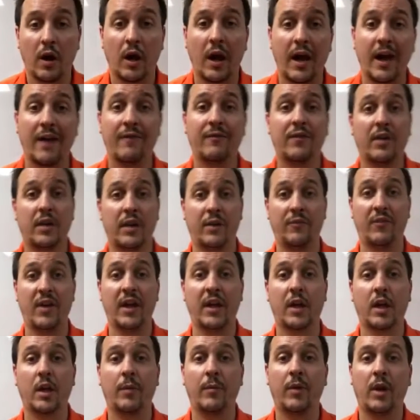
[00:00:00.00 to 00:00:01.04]
have an
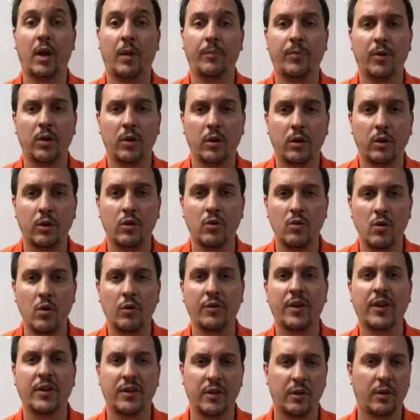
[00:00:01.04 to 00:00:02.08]
event coming up, you know
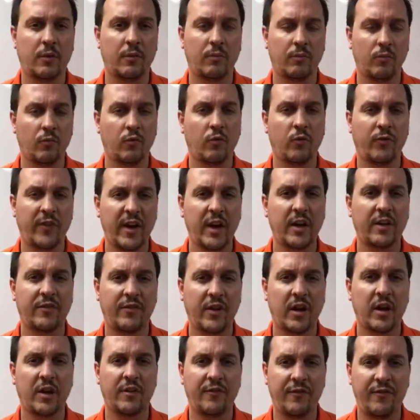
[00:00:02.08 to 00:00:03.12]
that they're very,
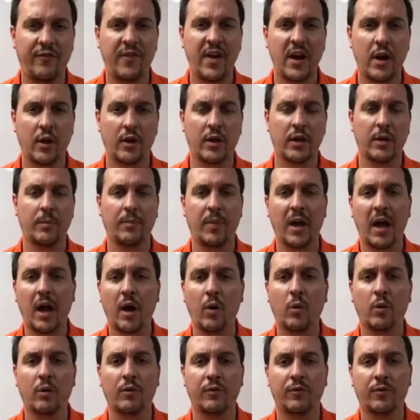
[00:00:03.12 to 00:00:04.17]
very, very
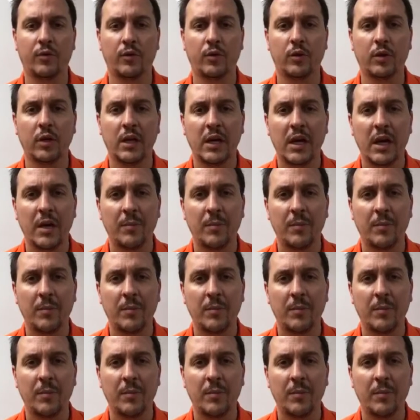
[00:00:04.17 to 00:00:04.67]
powerful,